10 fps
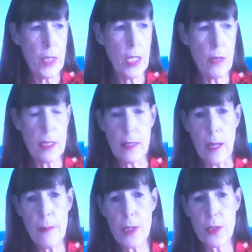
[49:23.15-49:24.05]
you know, in
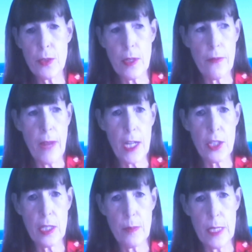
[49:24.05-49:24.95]
some years, there have
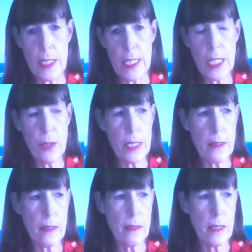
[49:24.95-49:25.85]
actually been
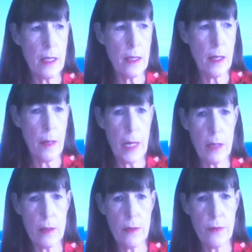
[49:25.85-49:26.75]
decreases in the
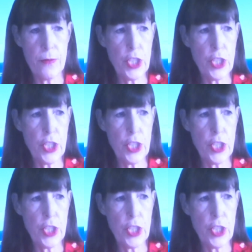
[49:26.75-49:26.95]
amount of